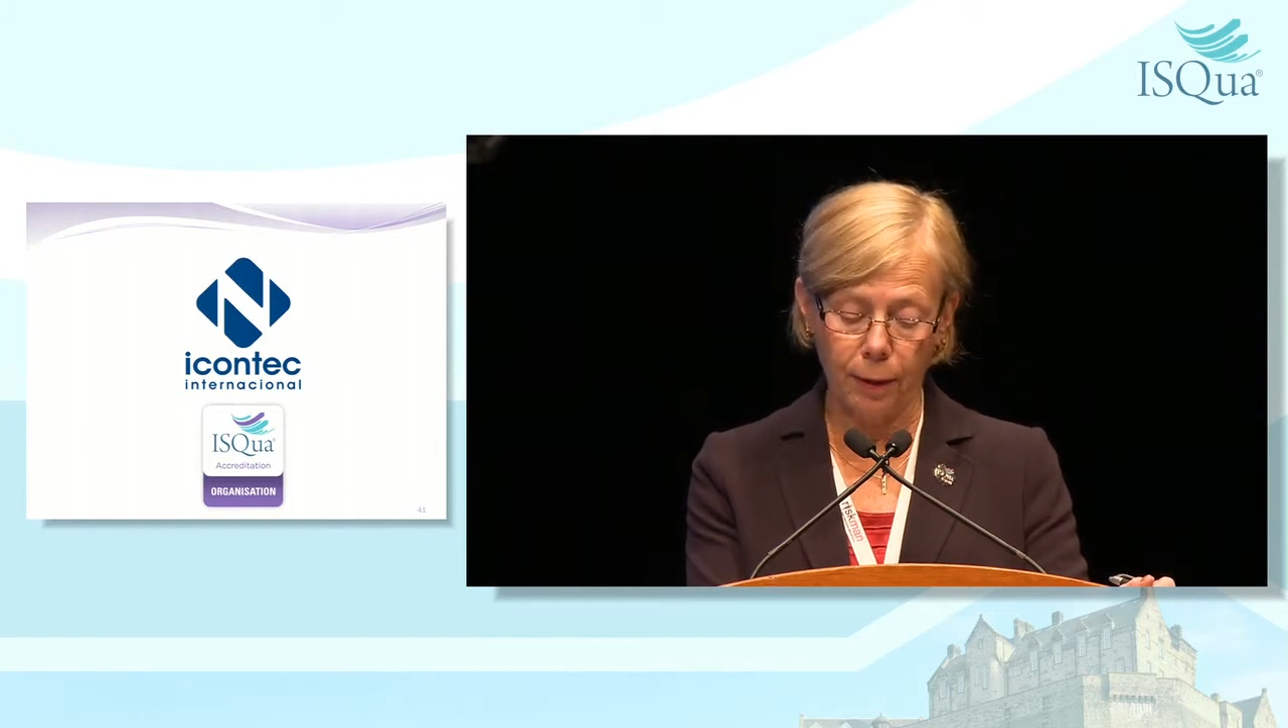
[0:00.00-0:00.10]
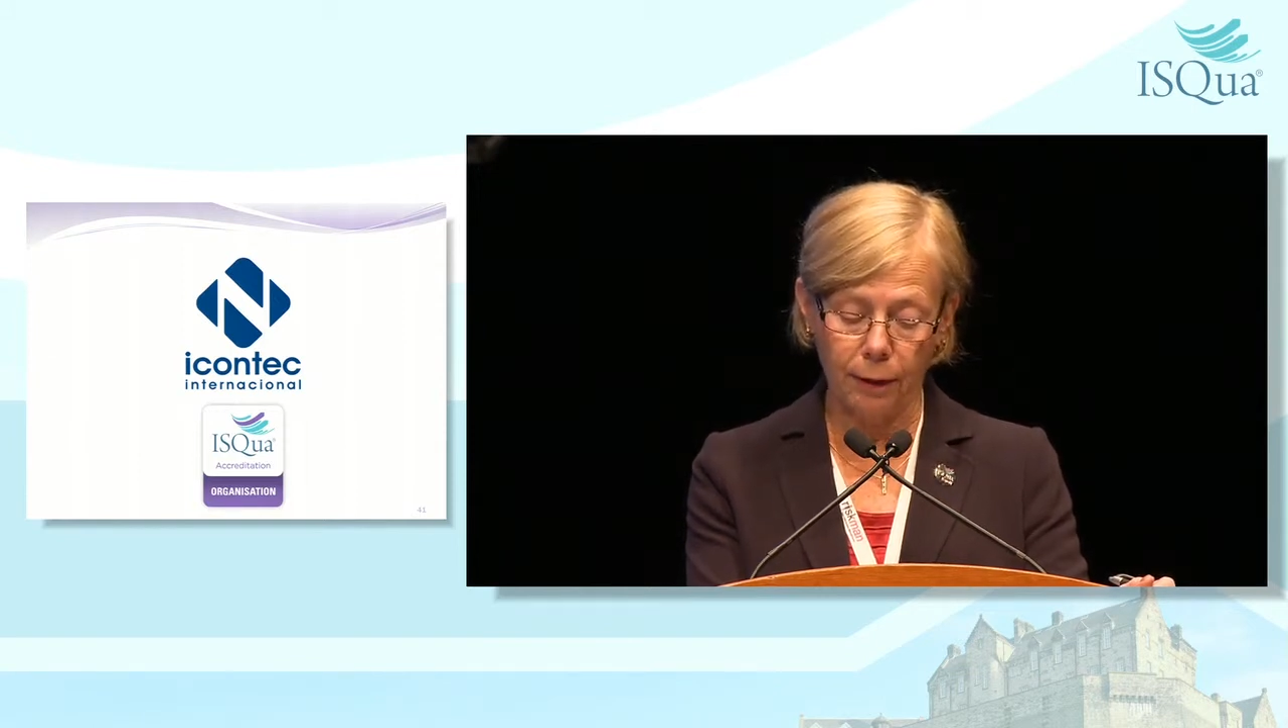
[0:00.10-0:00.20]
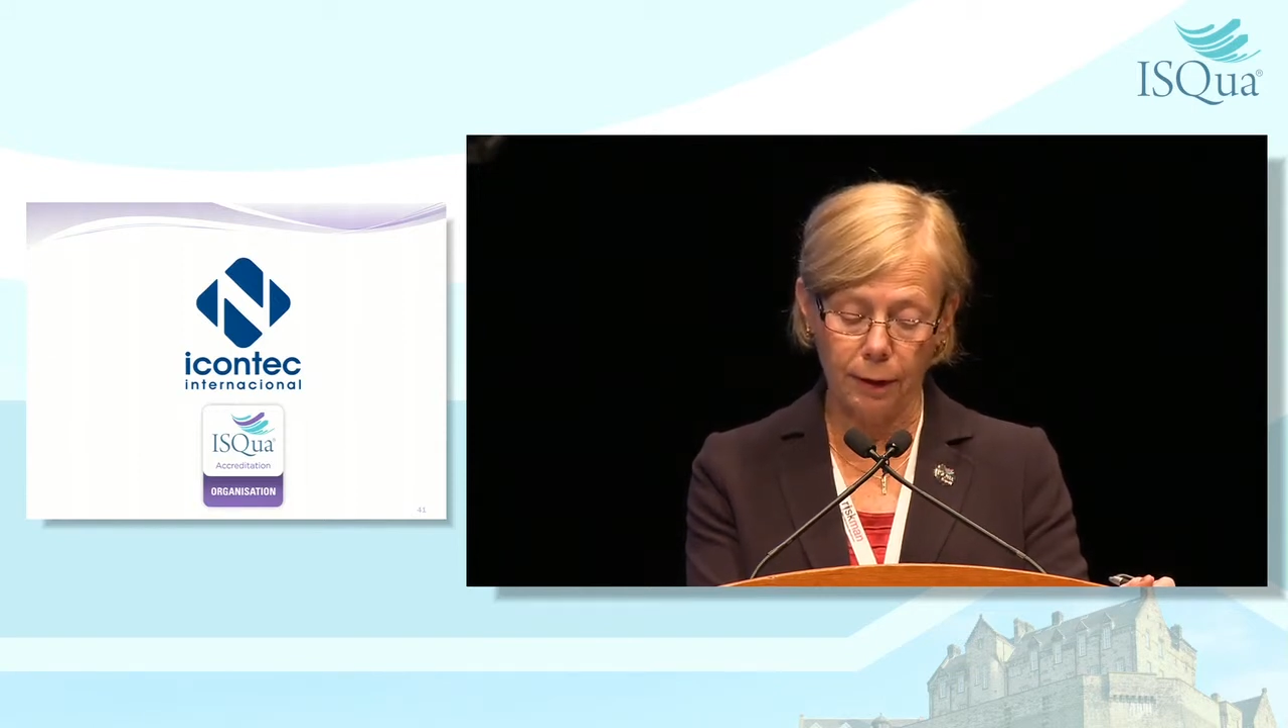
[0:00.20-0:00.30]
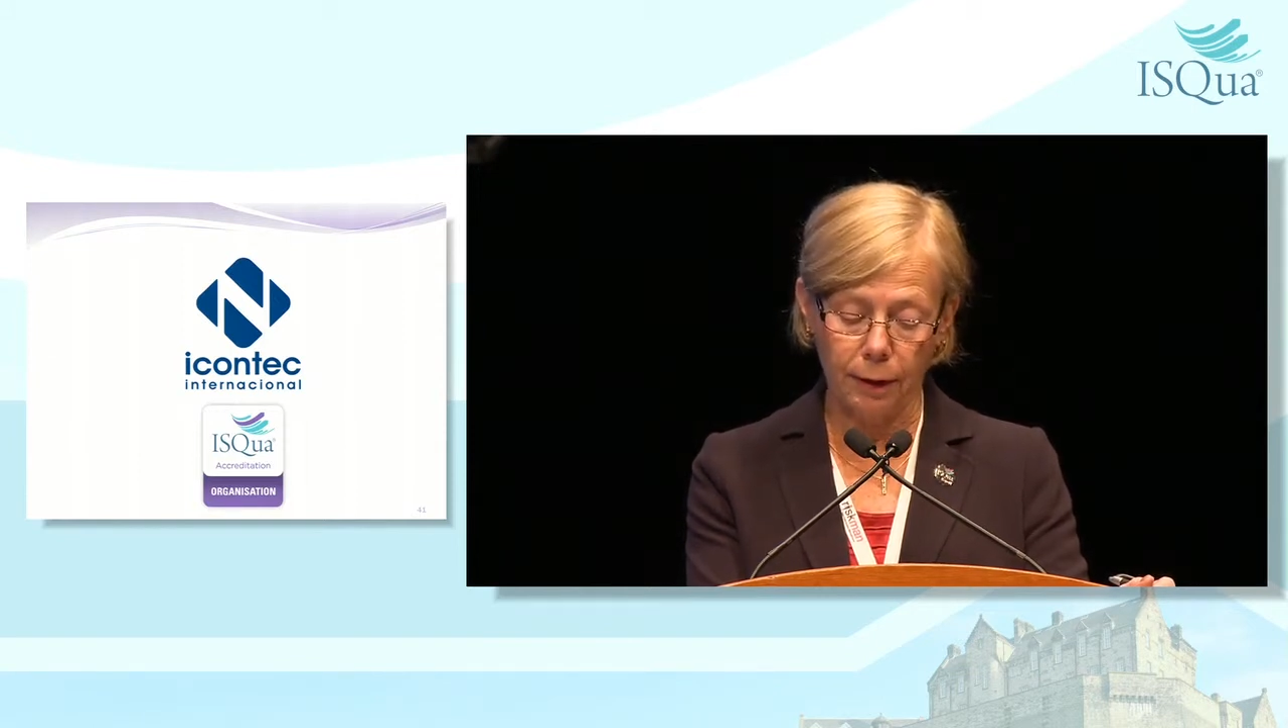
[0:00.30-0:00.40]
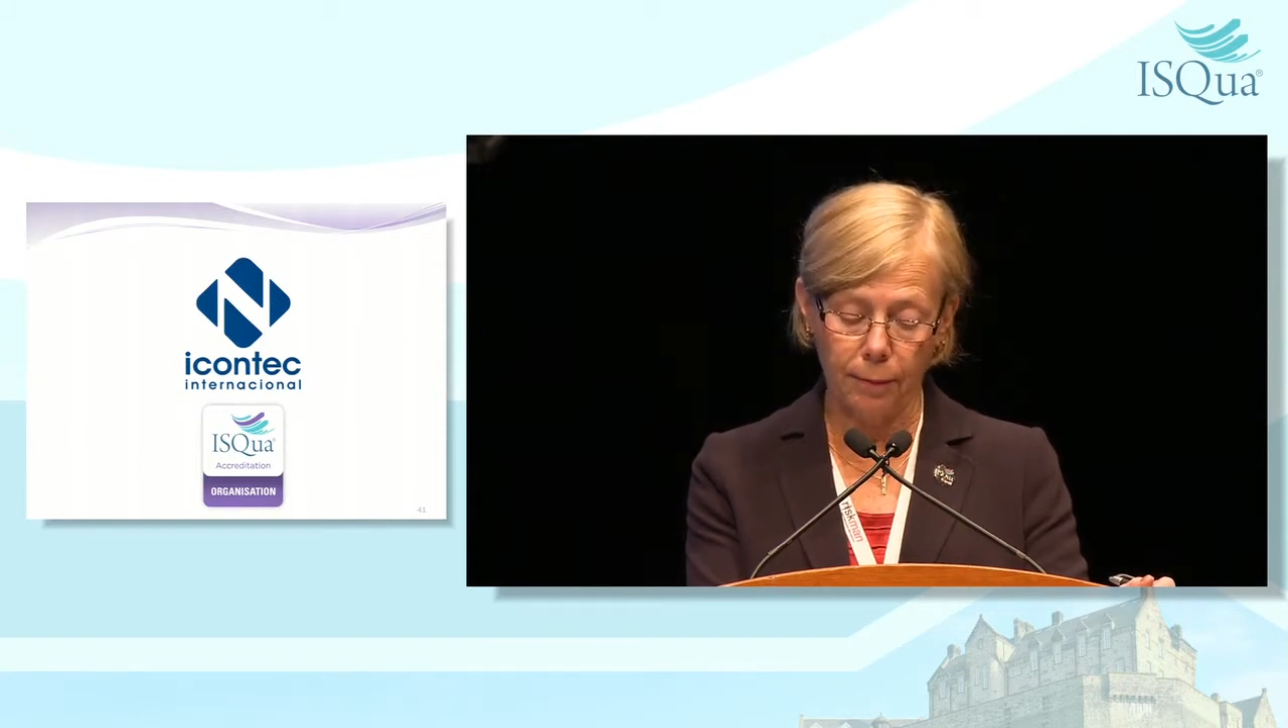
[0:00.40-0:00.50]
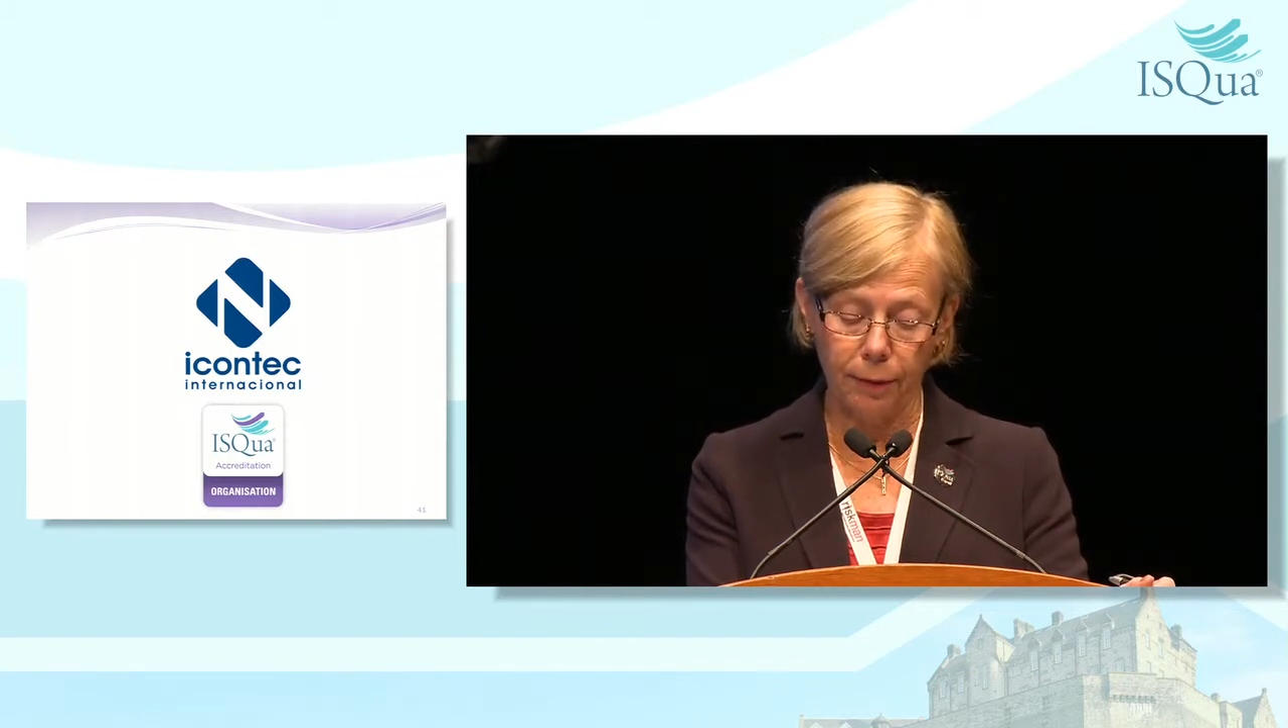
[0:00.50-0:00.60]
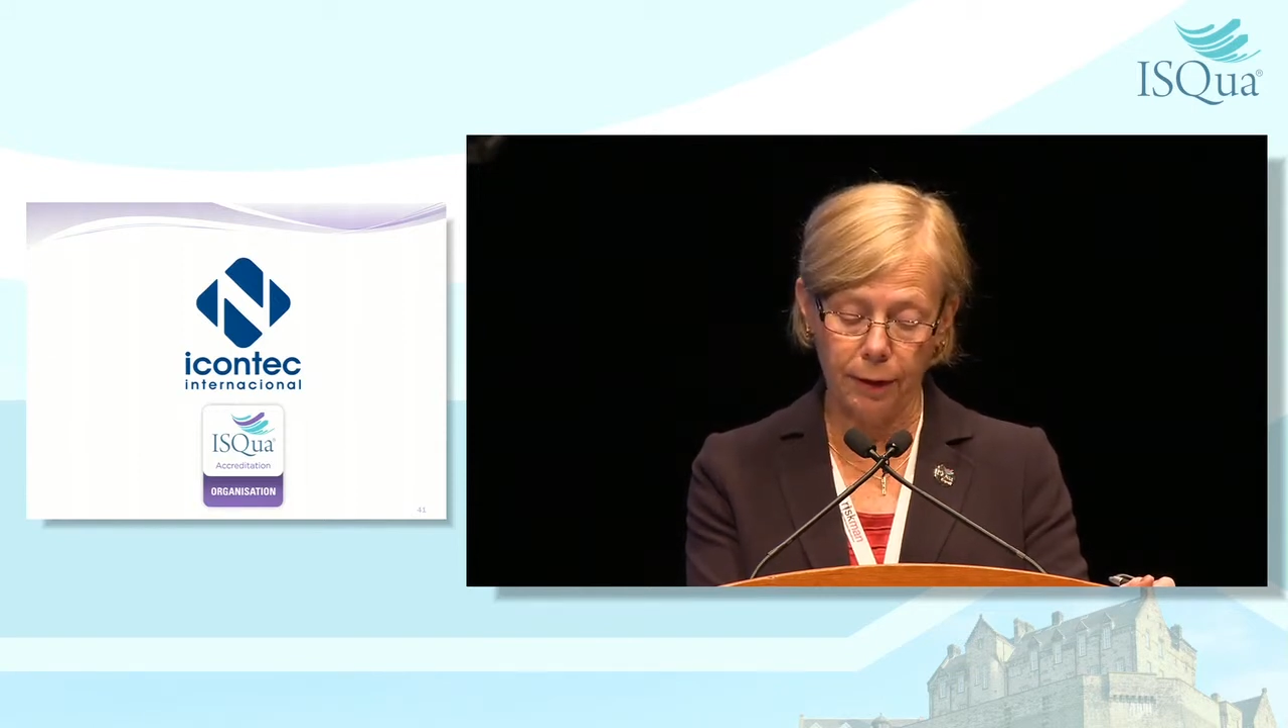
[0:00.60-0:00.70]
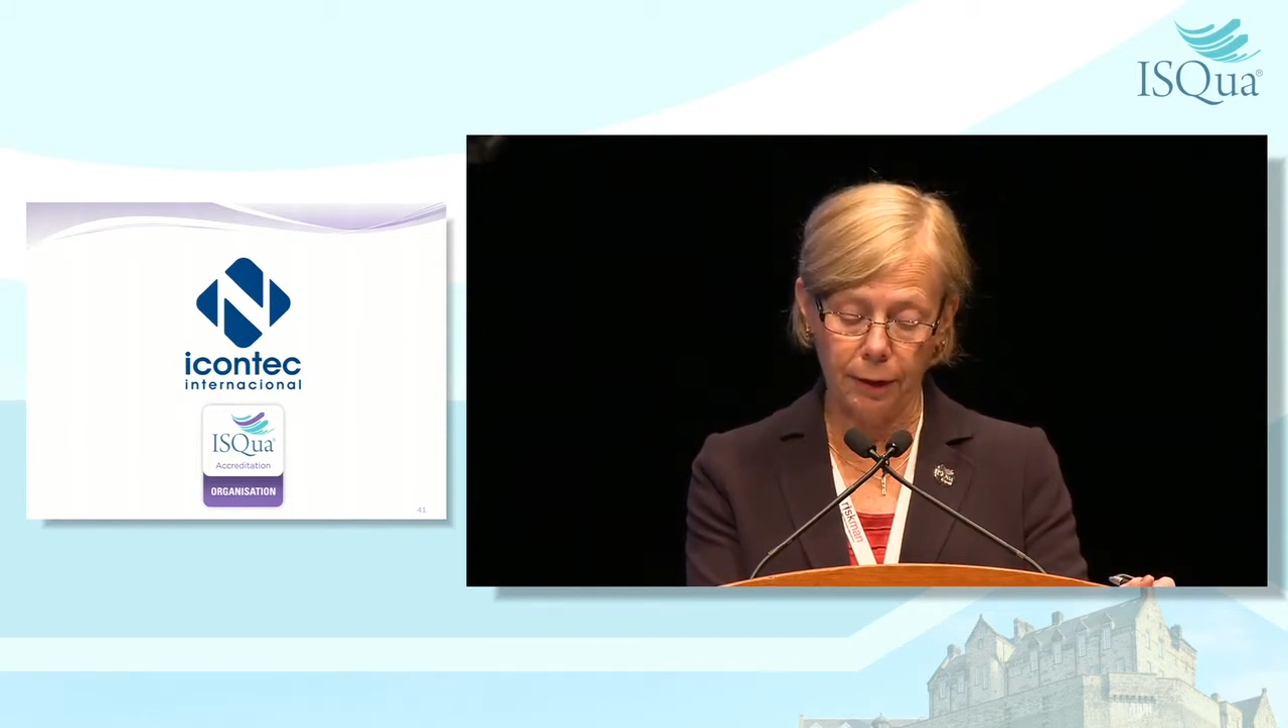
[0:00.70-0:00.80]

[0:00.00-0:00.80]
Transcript: by the Colombian